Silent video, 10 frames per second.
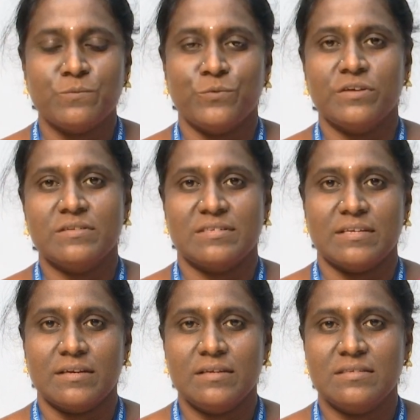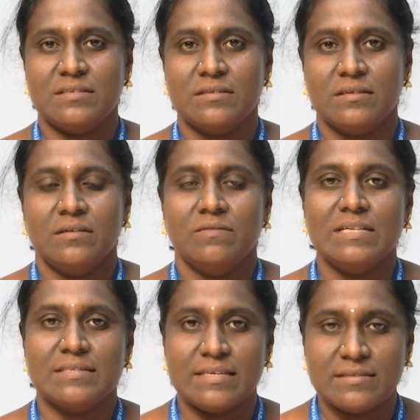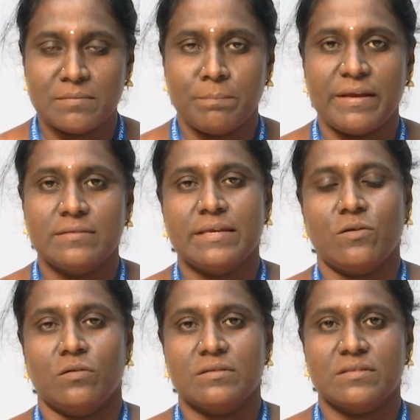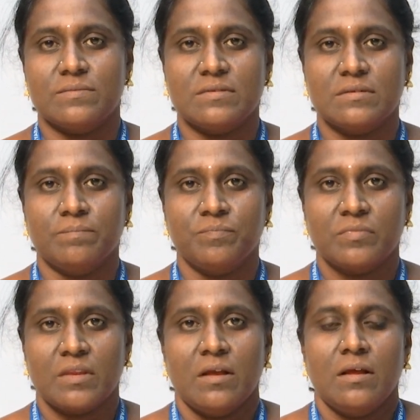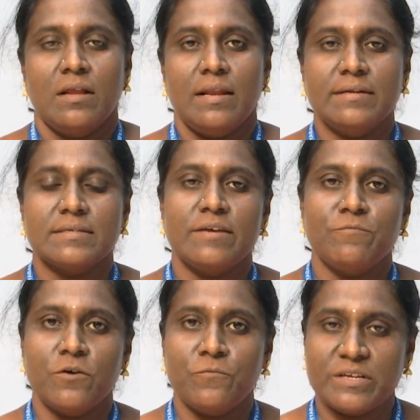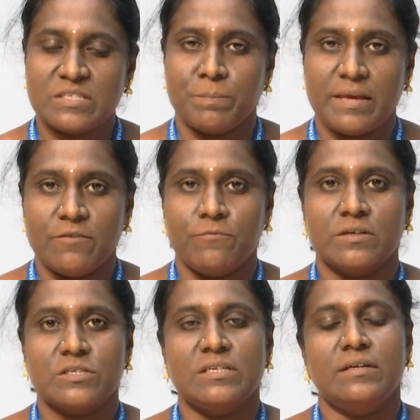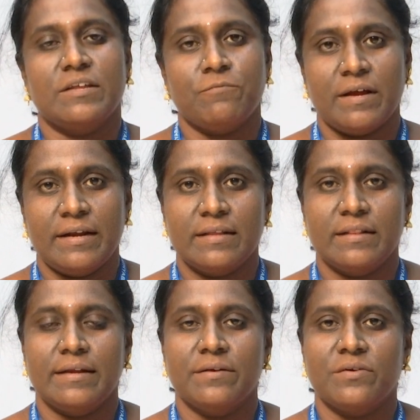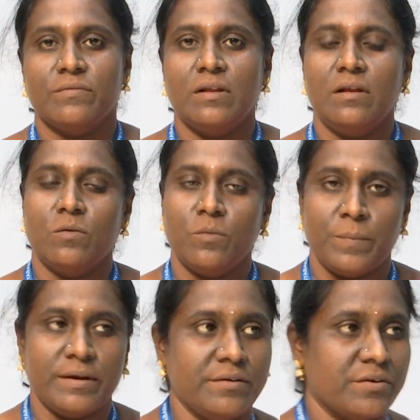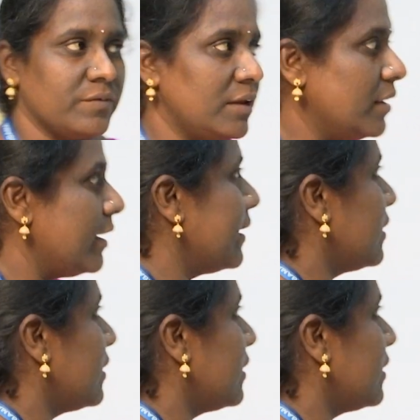Fourier series, we will see some basic concepts. Let f of x be a function defined in the interval, open interval a